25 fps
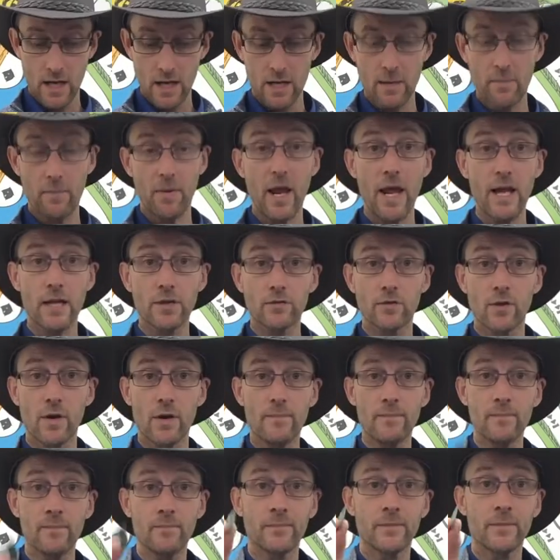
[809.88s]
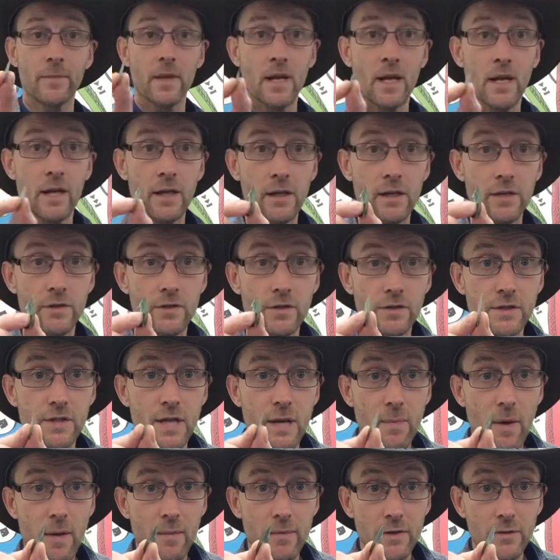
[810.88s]
Your plectrum, you just
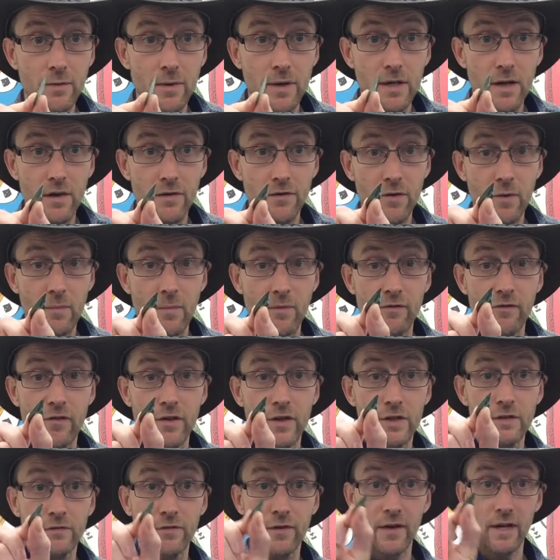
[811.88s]
nip it between your thumb and first